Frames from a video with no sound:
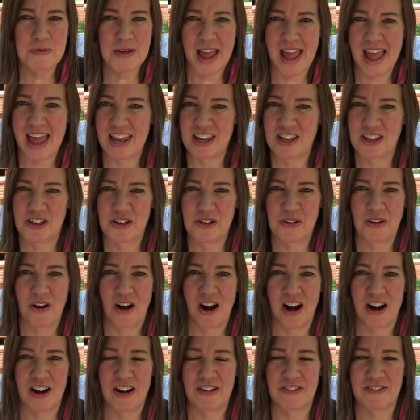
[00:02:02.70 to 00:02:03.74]
and you
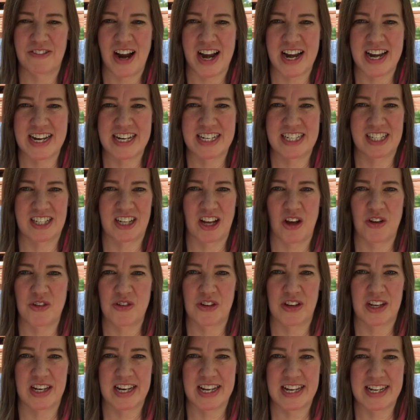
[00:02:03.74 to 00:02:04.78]
are ready to go.
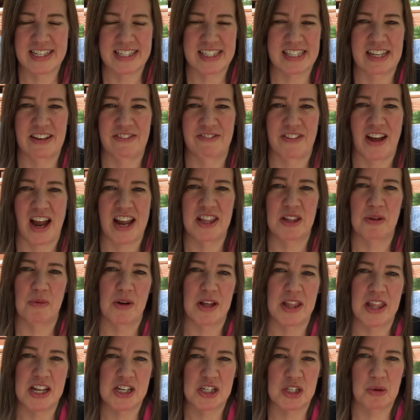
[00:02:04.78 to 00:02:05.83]
You can easily find the
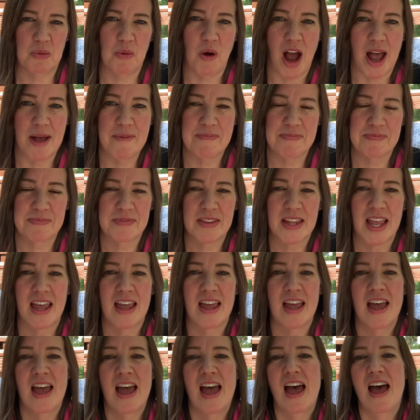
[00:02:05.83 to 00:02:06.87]
one that you want.
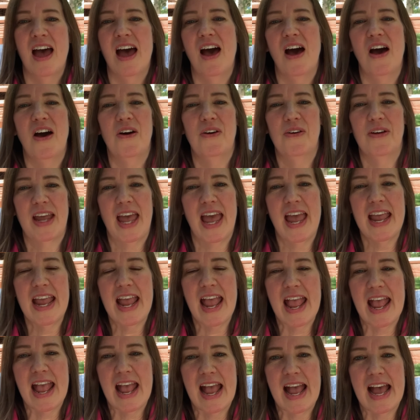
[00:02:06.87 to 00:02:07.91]
Okay,
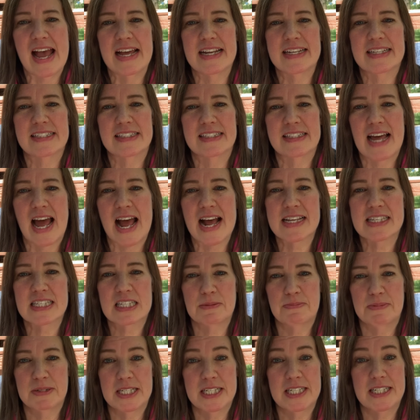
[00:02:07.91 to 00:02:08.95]
and
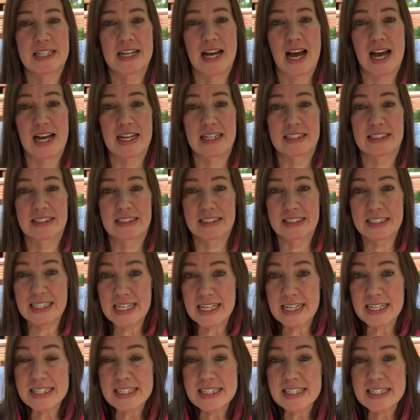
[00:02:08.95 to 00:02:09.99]
last but not
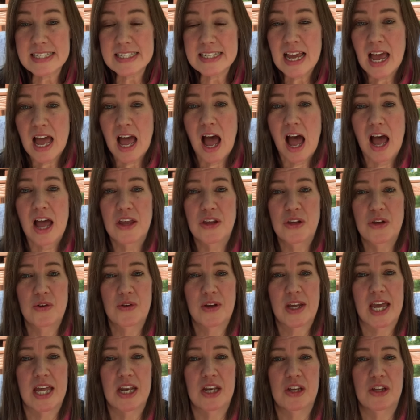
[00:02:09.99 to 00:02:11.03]
least, you
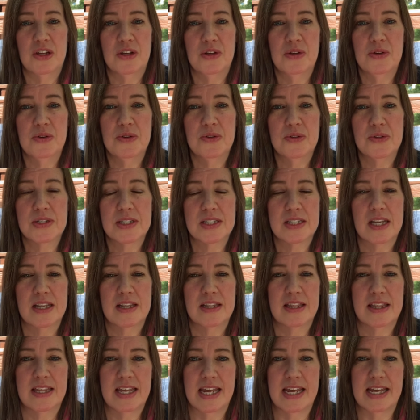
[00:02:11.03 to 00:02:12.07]
can use
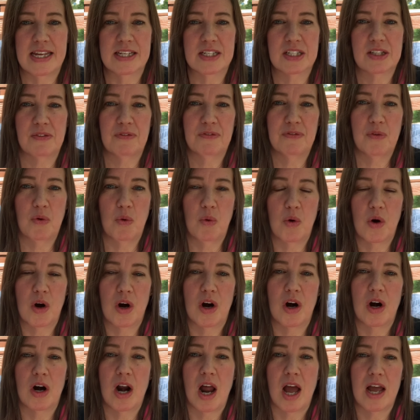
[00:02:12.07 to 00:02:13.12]
these
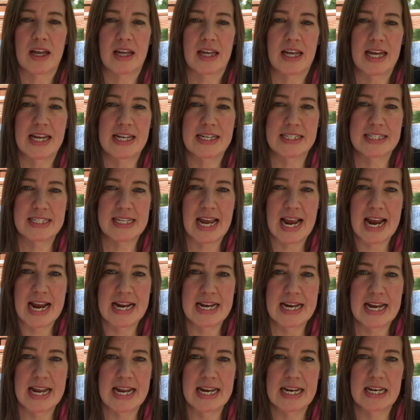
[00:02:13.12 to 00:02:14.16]
for
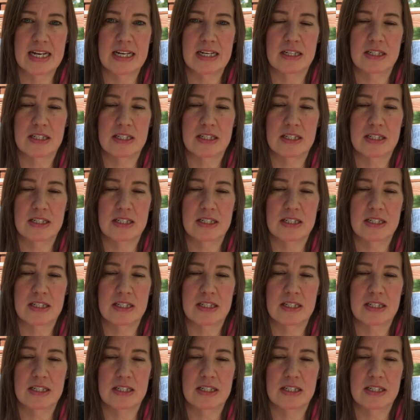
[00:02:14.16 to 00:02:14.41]
containing